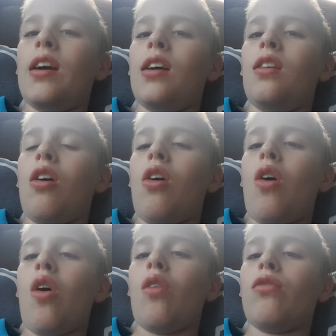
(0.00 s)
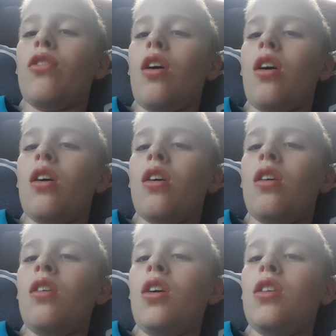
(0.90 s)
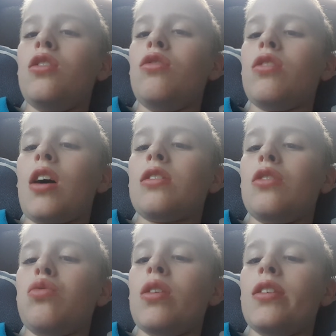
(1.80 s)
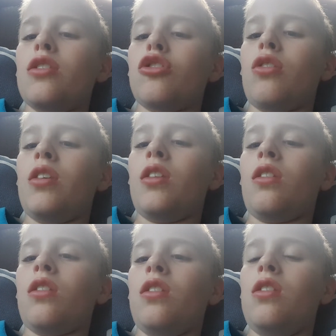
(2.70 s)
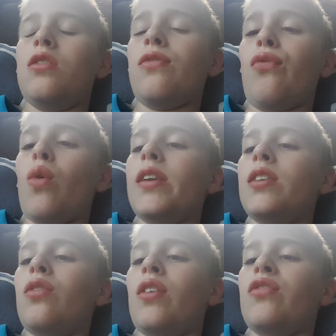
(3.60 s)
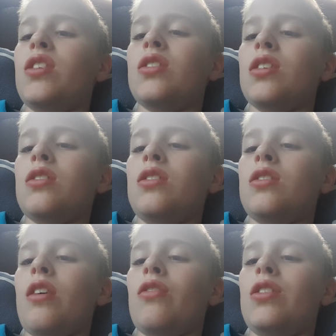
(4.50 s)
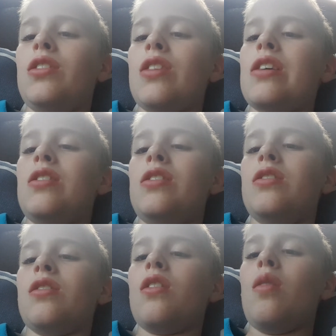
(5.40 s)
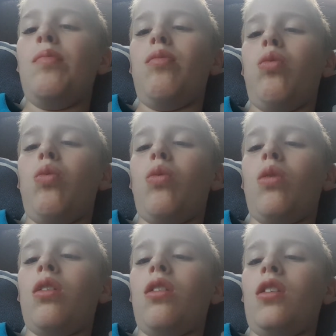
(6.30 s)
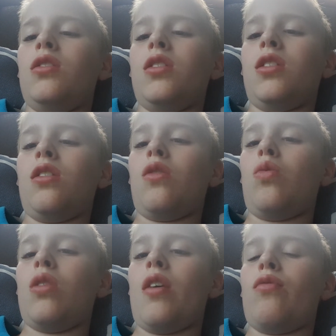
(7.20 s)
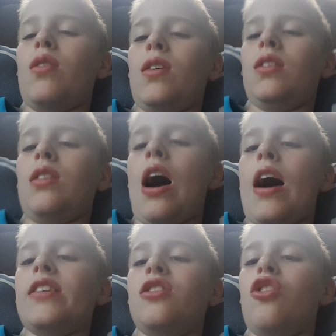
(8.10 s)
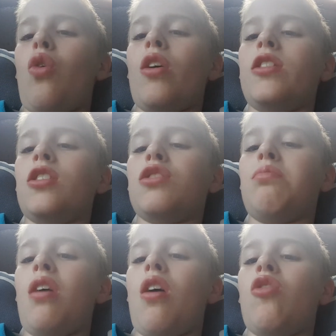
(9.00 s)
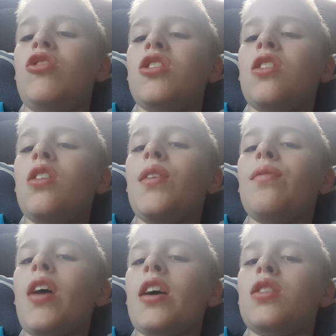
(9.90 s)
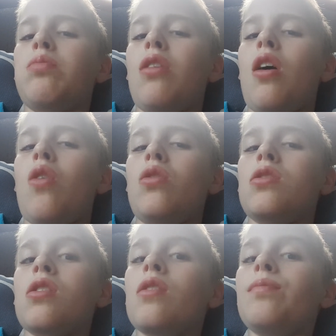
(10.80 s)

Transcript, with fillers: and all of the 2020s, 30s, 40s, 50s, 60s, 70s, 80s, until everyone dies and the earth explodes, explodes